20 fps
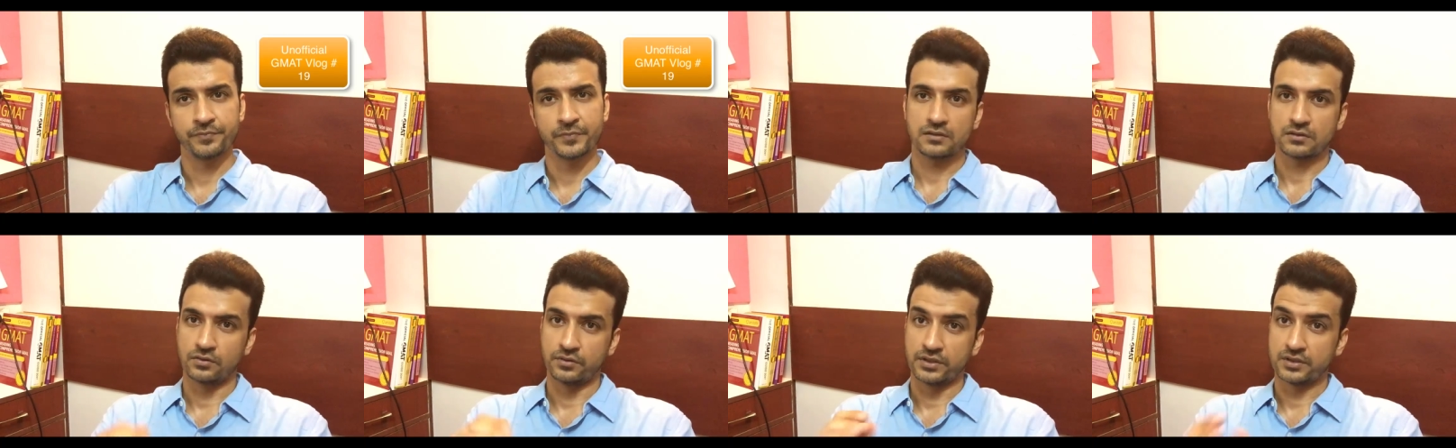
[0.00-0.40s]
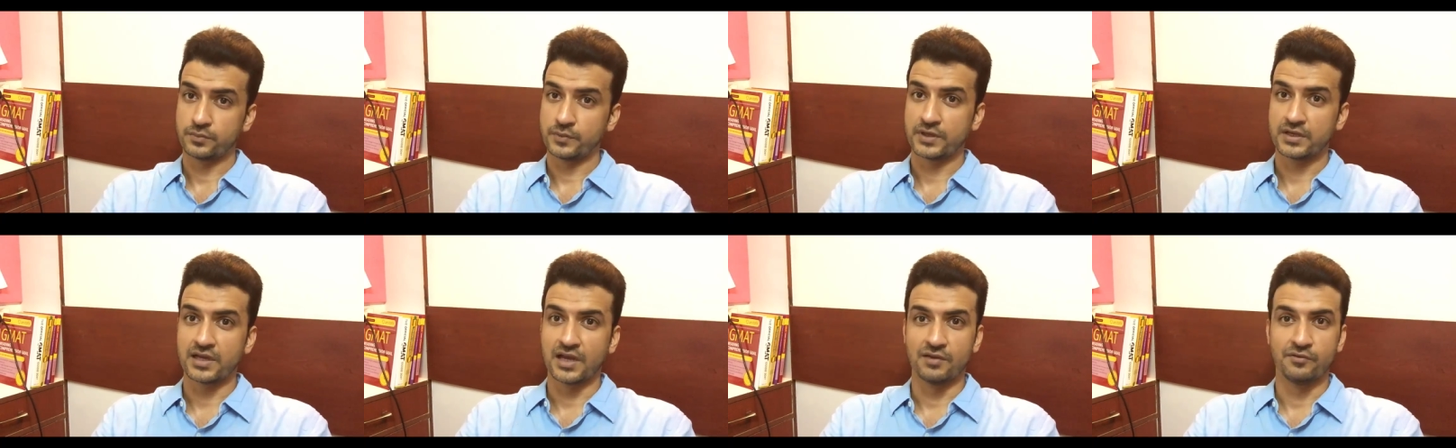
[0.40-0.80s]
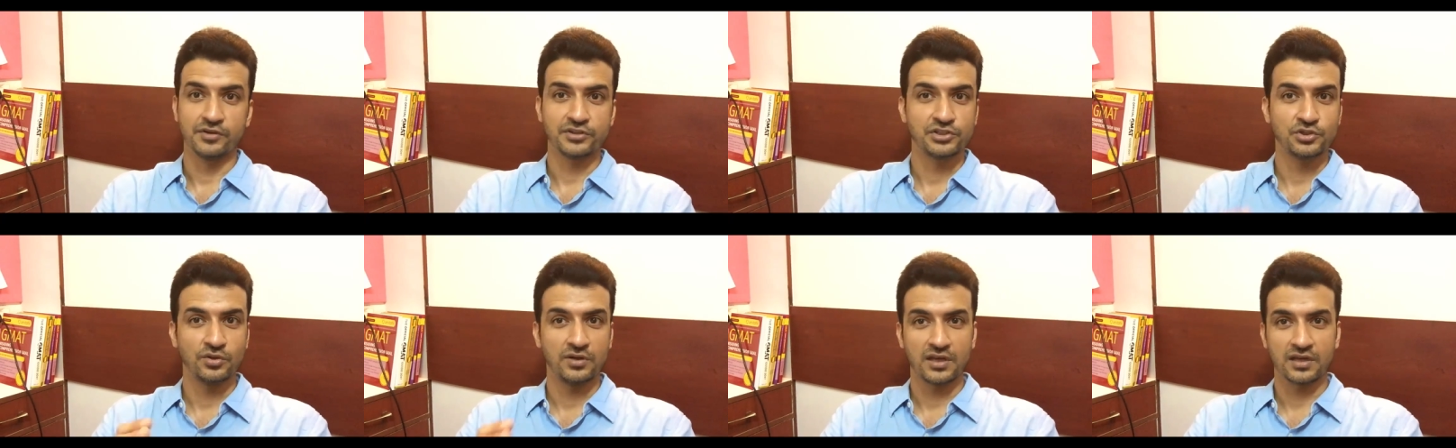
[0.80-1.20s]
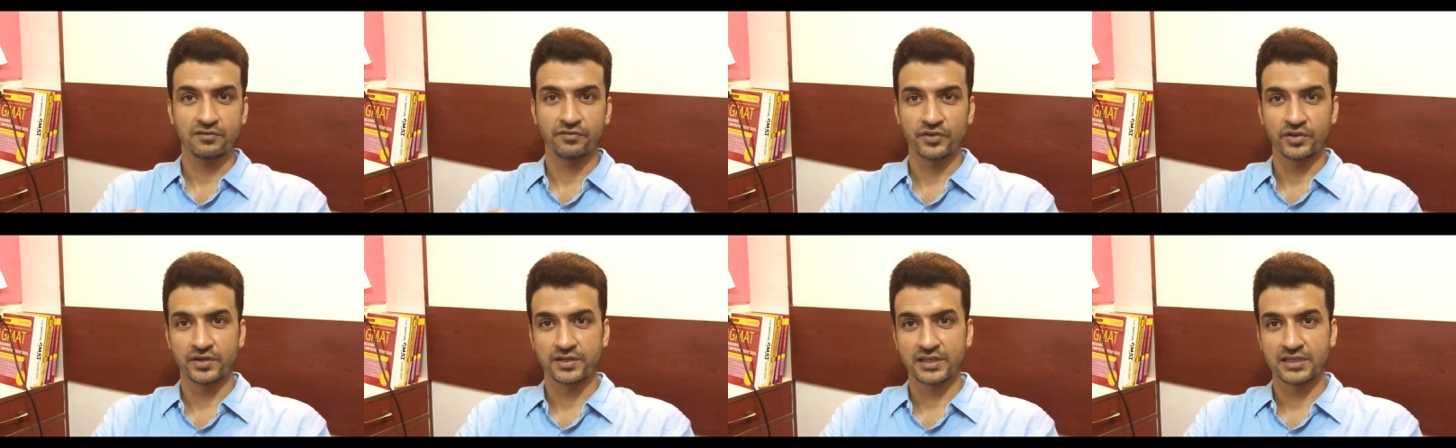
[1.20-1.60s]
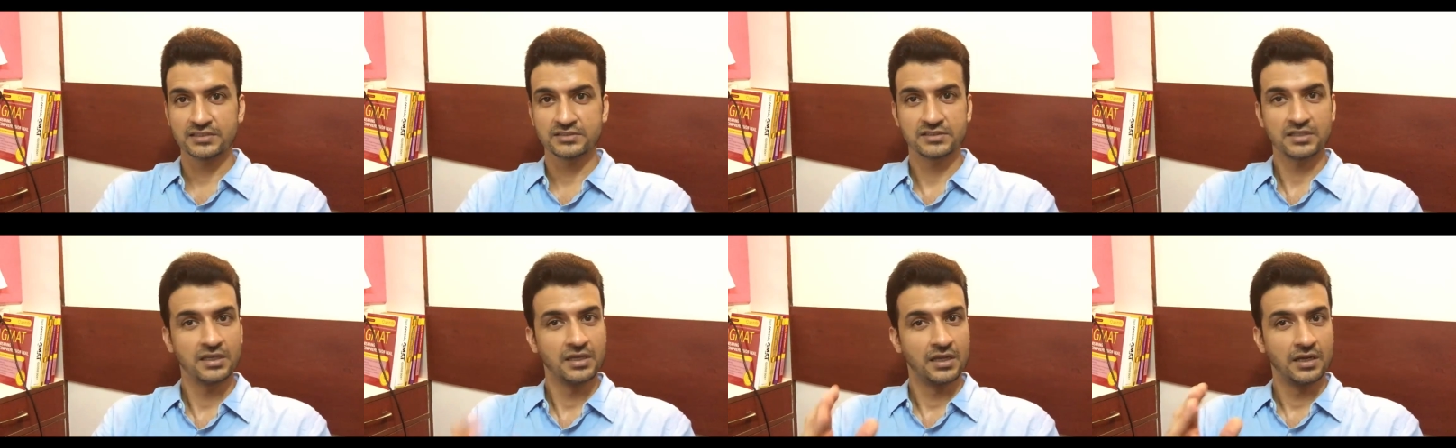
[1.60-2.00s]
So Ritvik, I wish you luck for your
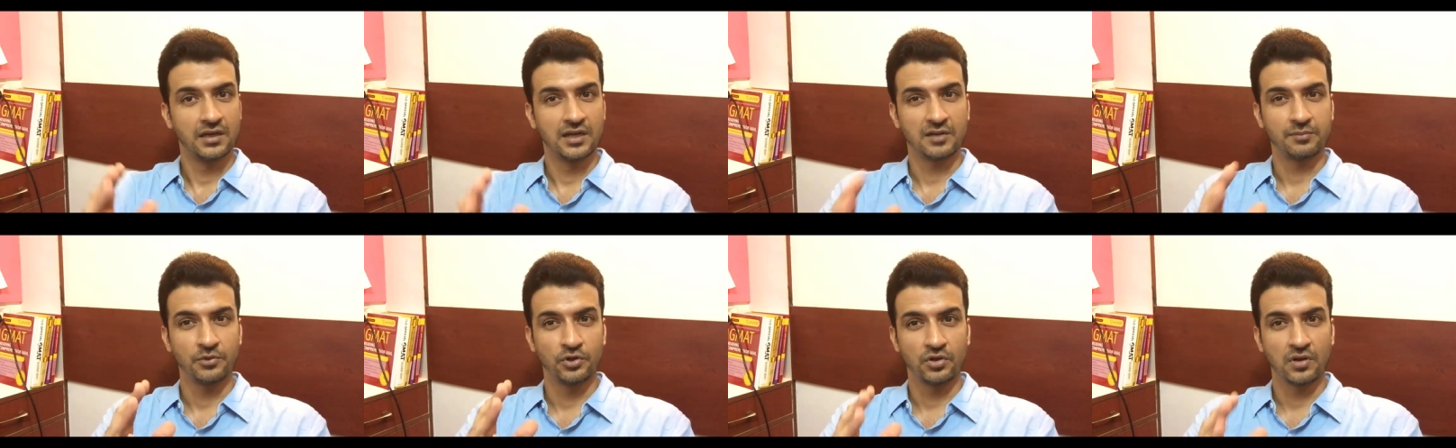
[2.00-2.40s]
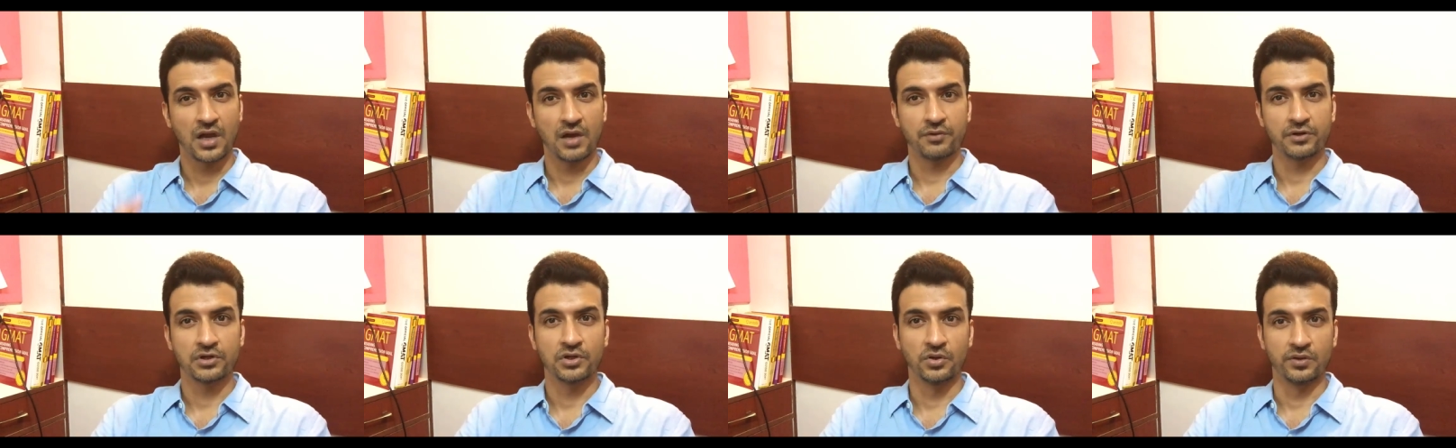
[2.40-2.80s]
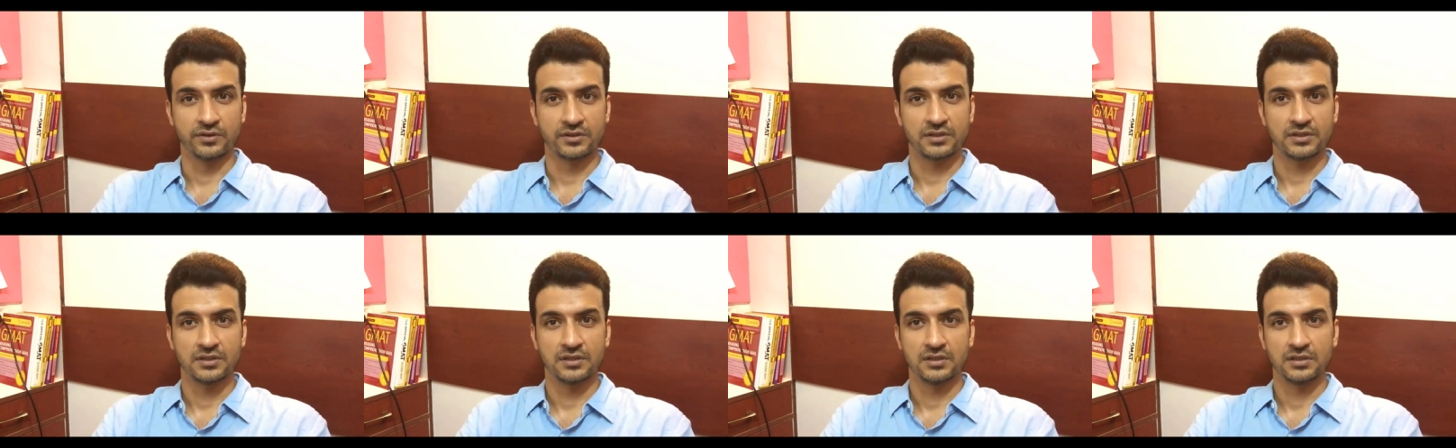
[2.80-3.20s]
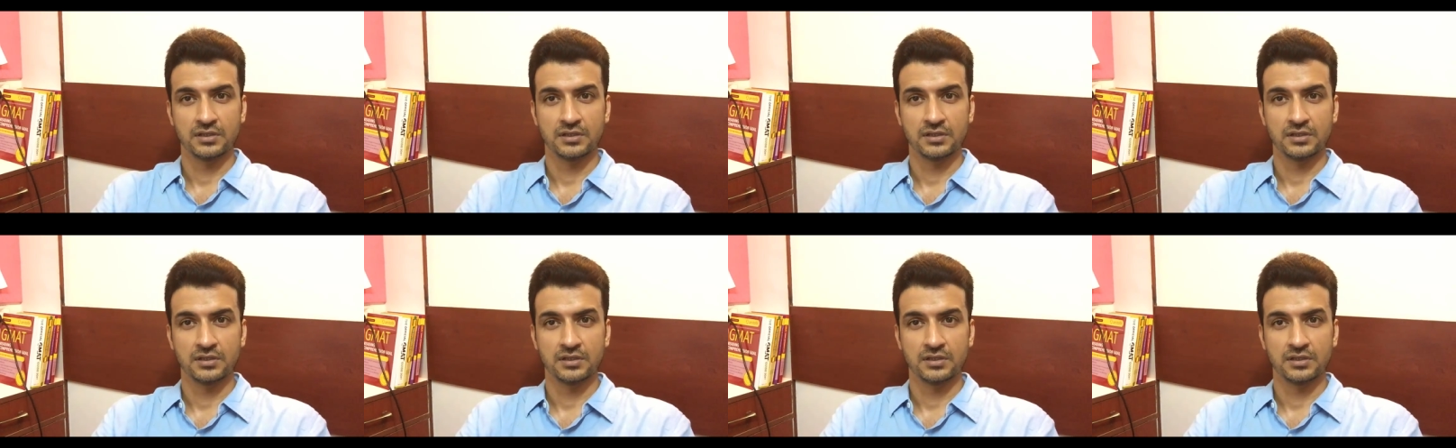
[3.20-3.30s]
test. Let me know how it goes.